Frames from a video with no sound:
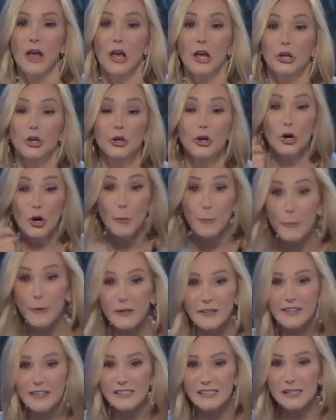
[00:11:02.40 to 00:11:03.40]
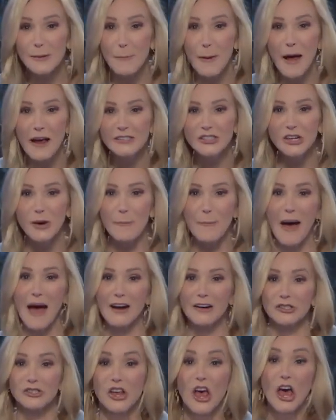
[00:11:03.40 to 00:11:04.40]
Your participation
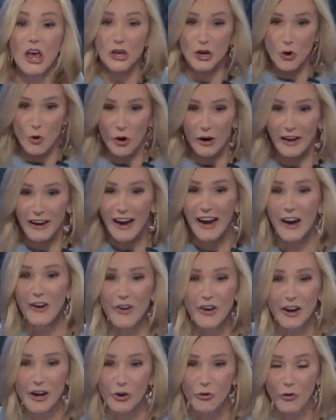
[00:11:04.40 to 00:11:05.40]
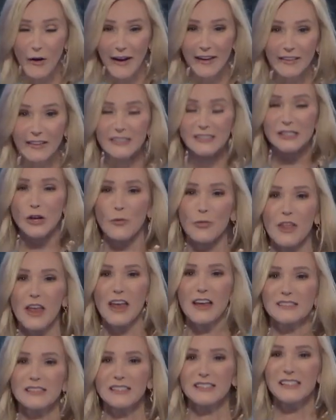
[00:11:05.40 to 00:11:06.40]
matters. You are carrying greatness on the
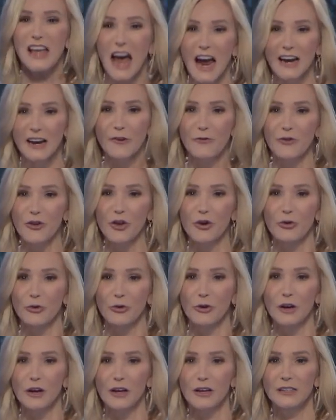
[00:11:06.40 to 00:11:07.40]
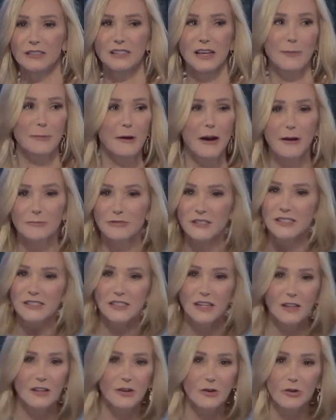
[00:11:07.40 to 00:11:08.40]
inside of you. You say, but I'm just
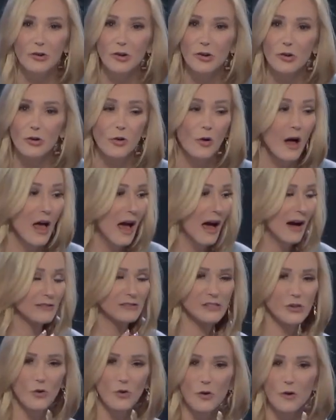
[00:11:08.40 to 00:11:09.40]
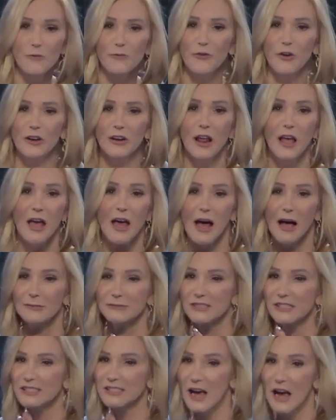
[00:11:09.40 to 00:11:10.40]
a little girl. I was orphaned. I'm
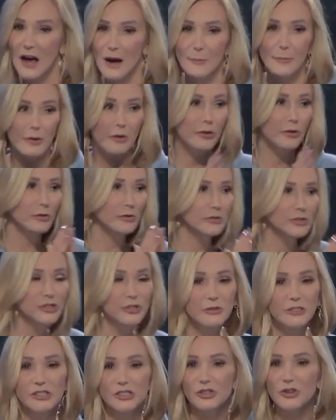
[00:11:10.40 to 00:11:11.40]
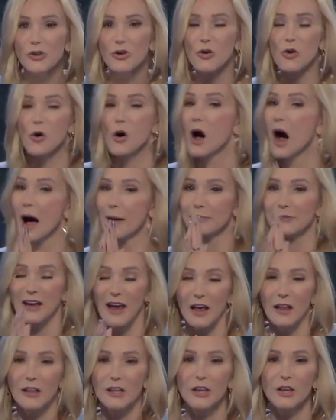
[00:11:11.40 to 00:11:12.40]
just a humble little Jewish girl. I'm
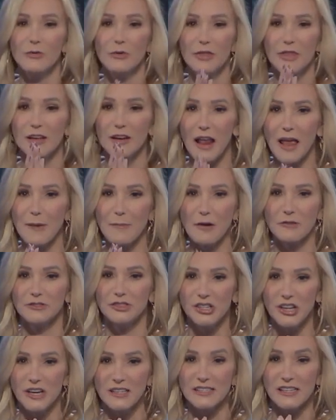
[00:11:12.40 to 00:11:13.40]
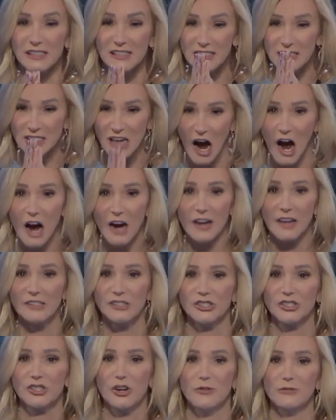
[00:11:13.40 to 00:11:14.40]
telling you, in the name of Jesus, God
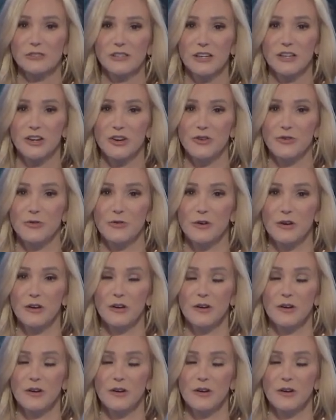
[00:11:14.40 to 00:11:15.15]
has chosen you.